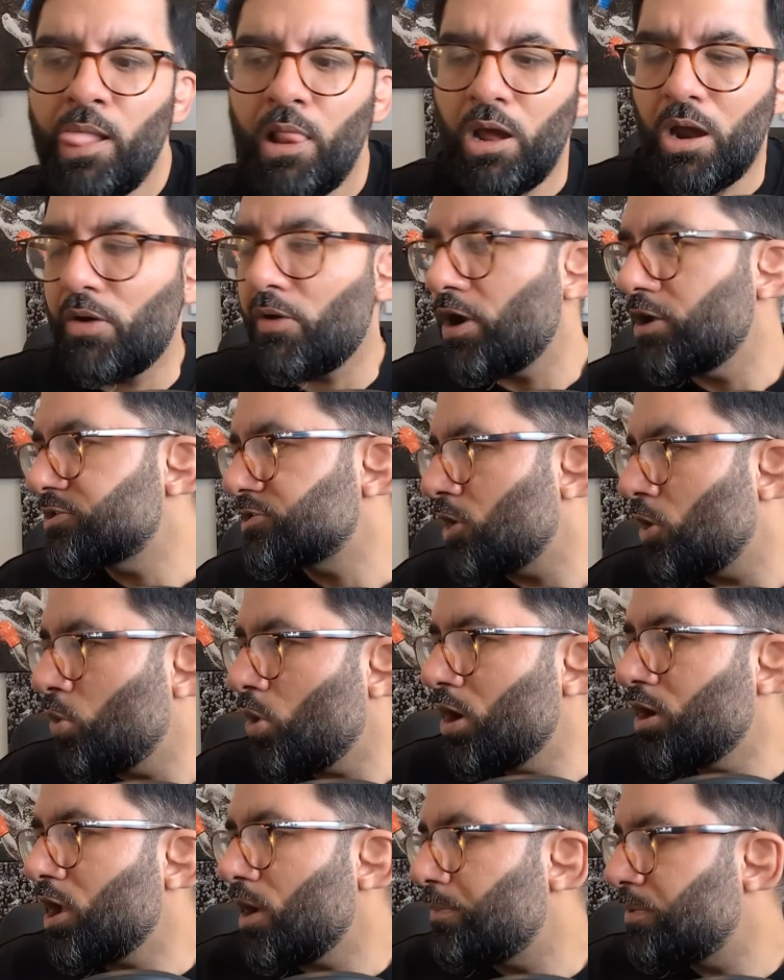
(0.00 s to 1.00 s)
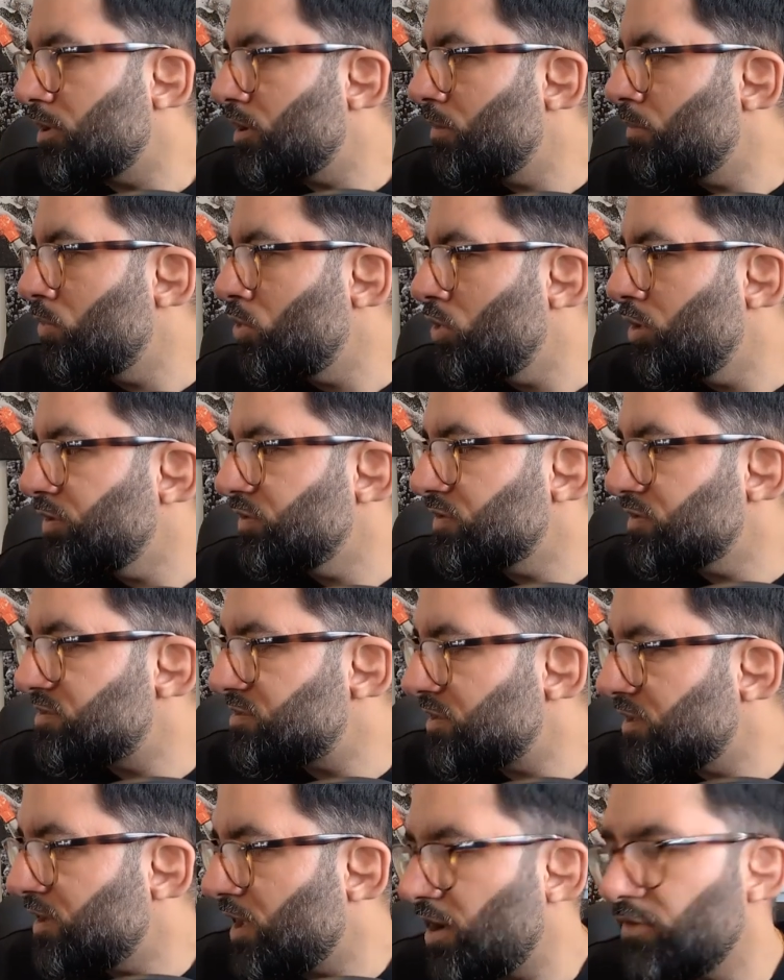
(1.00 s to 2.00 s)
All right, so I woke up in the morning to
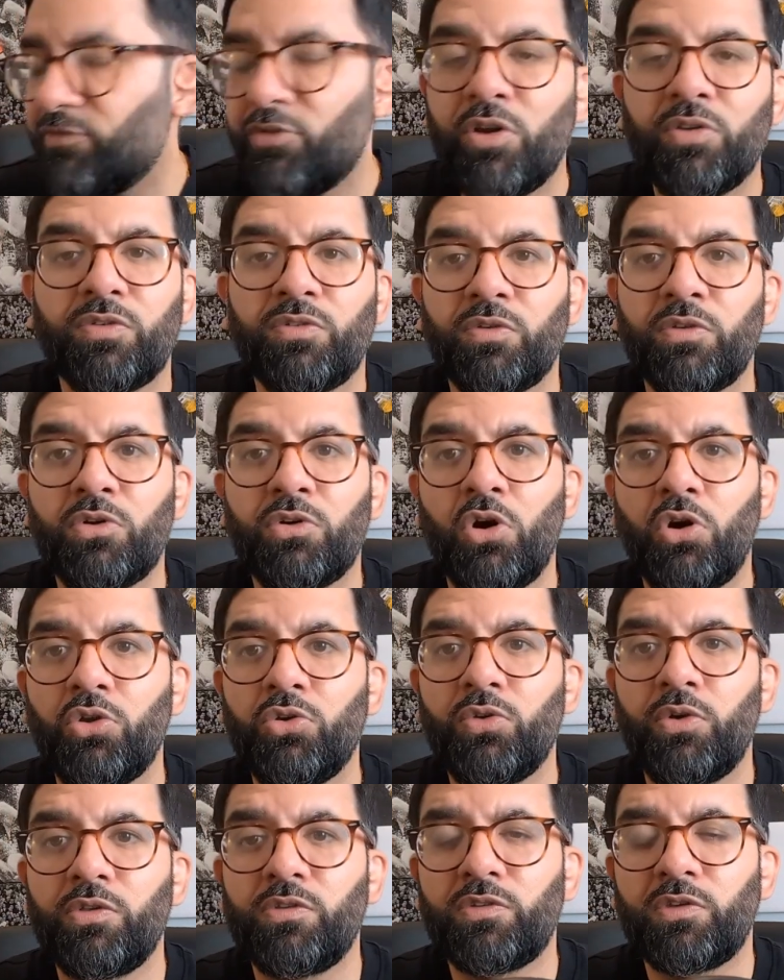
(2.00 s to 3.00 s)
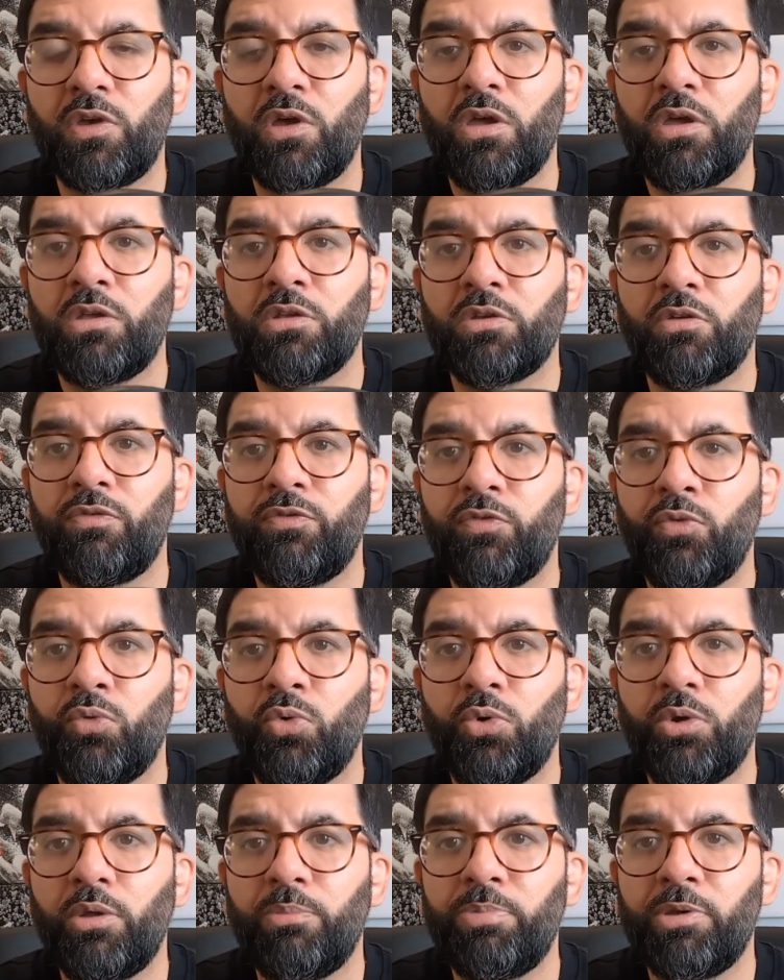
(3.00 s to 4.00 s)
see that Francis Ngannou had signed
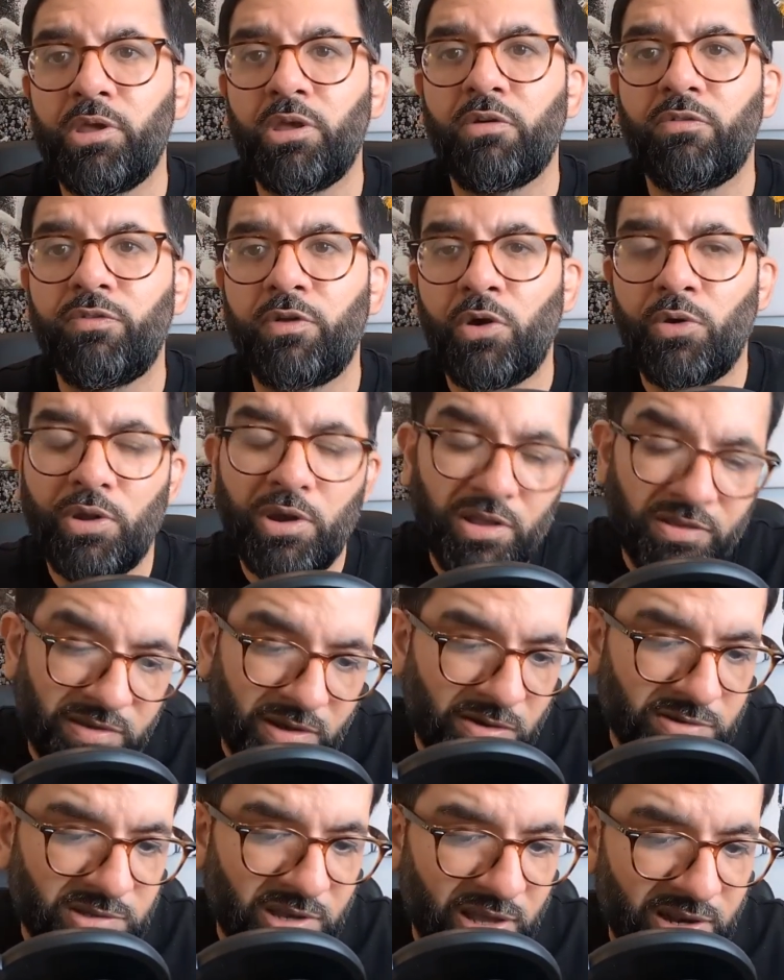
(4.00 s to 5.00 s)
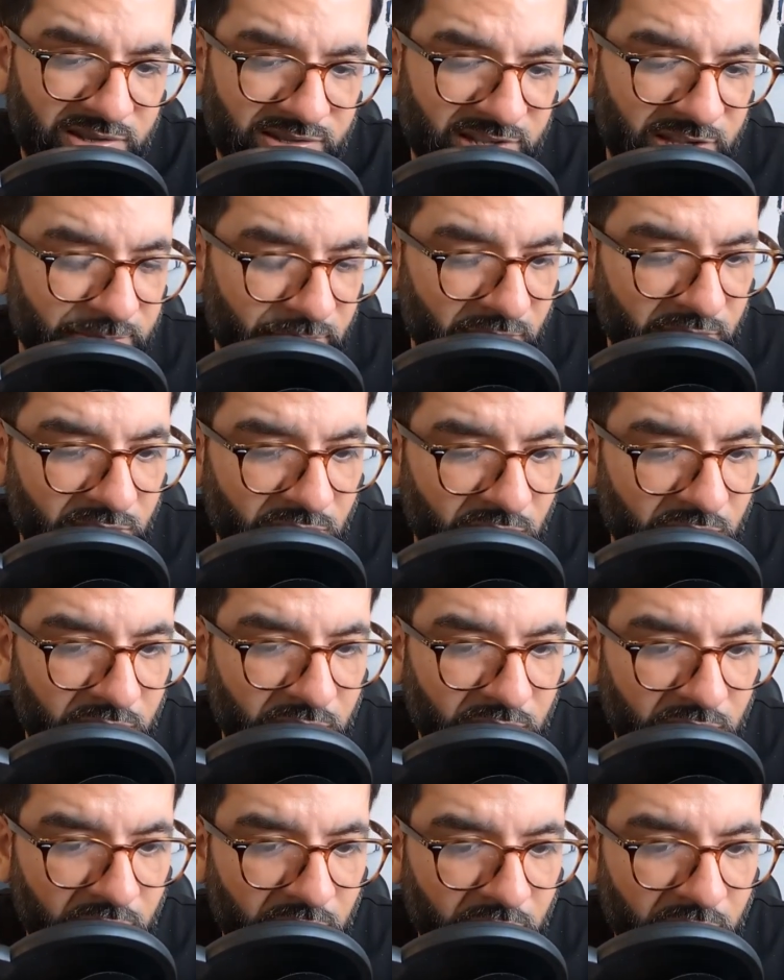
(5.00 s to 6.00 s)
for the PFL. And as I was going to sleep at
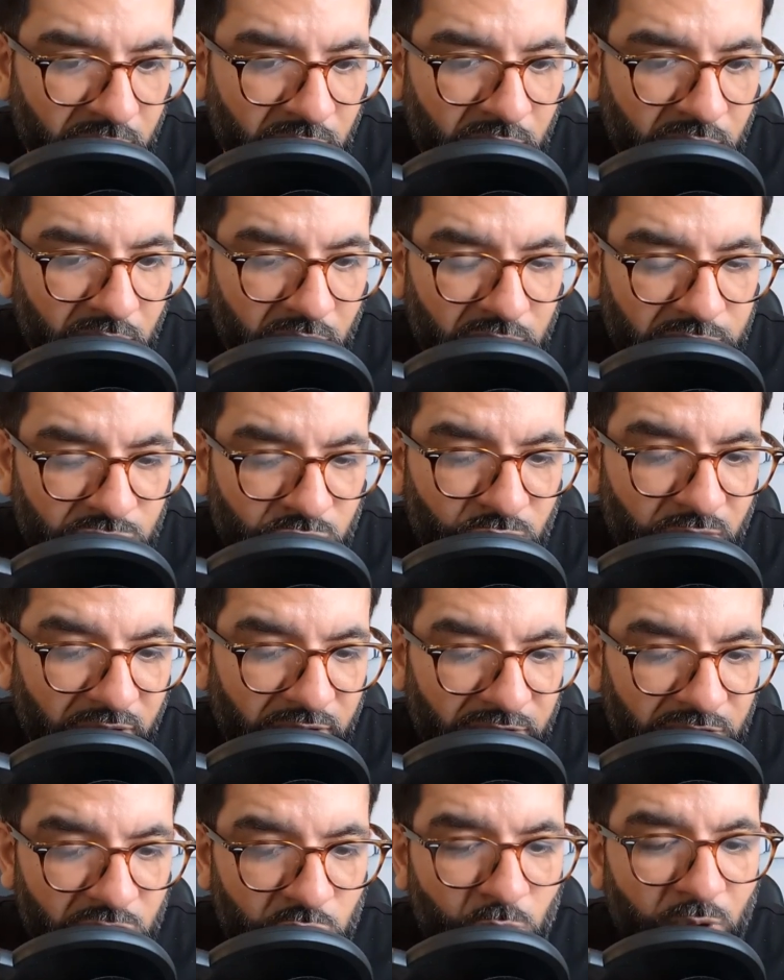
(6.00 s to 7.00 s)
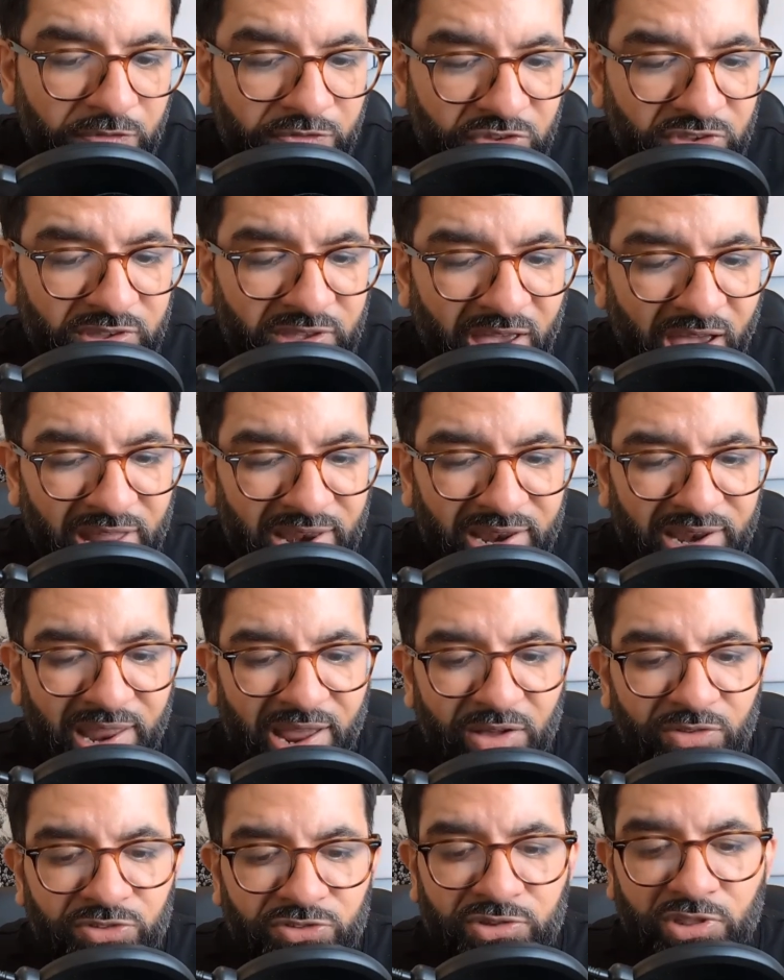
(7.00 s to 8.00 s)
night, I saw that the UFC had
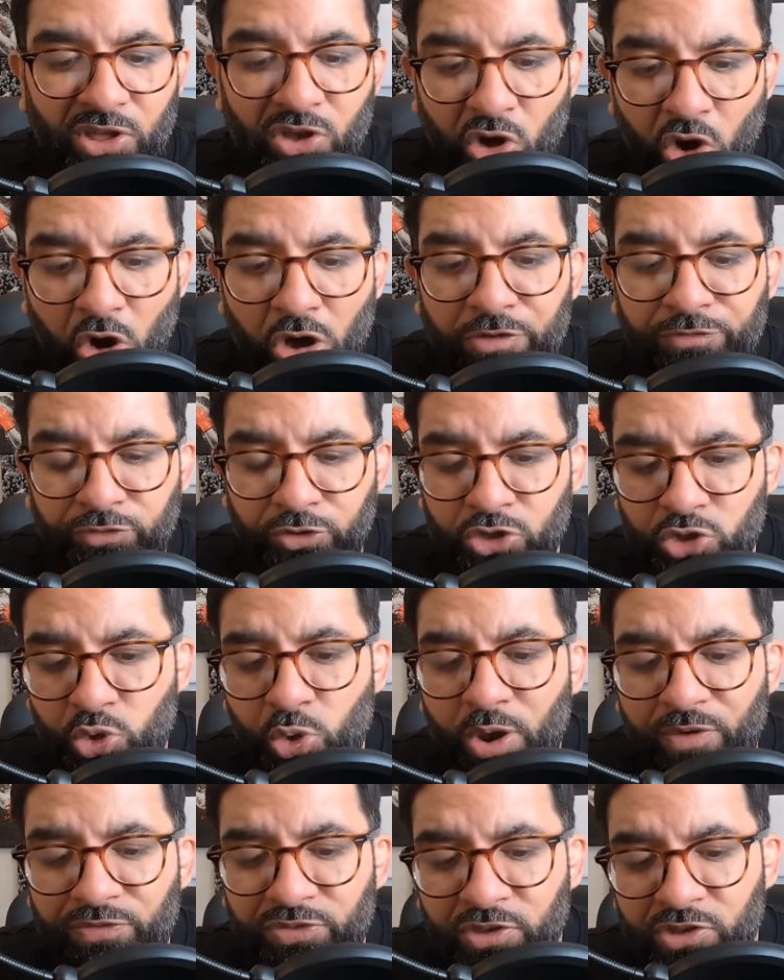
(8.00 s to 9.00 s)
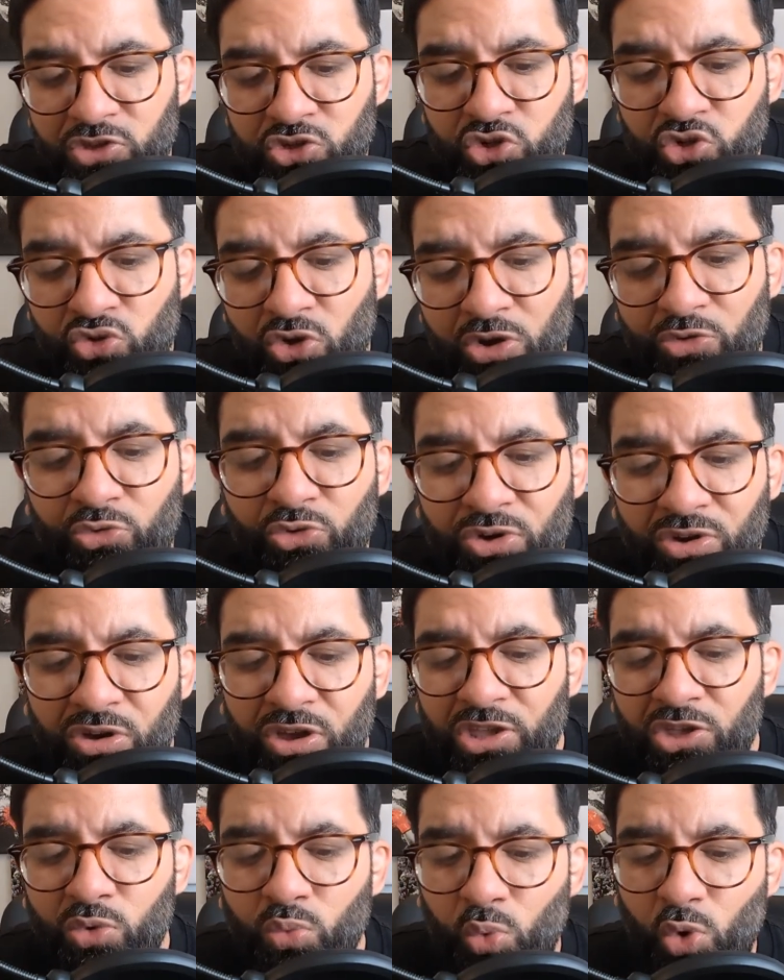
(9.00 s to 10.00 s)
announced the card for UFC
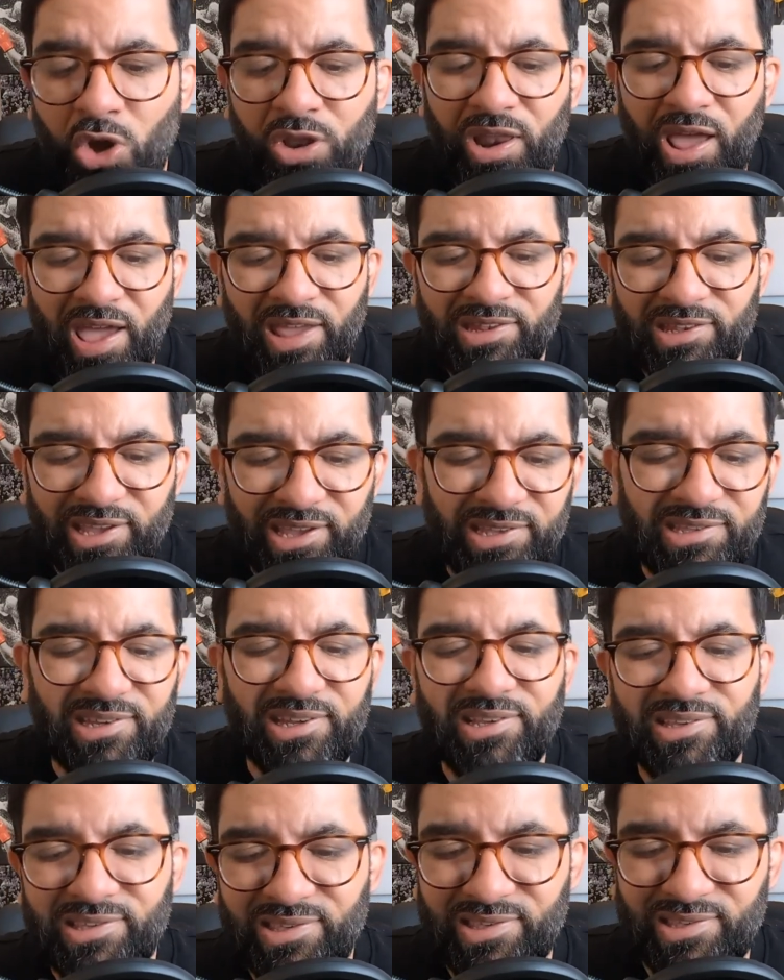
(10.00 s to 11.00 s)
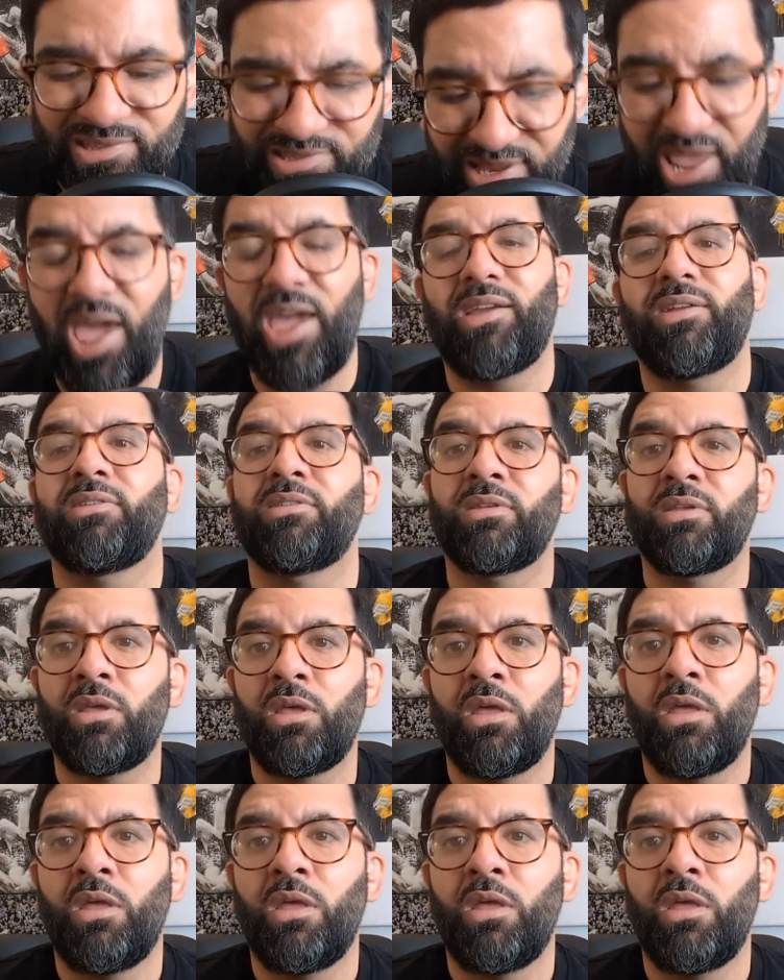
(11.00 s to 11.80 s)
291, and it is stacked.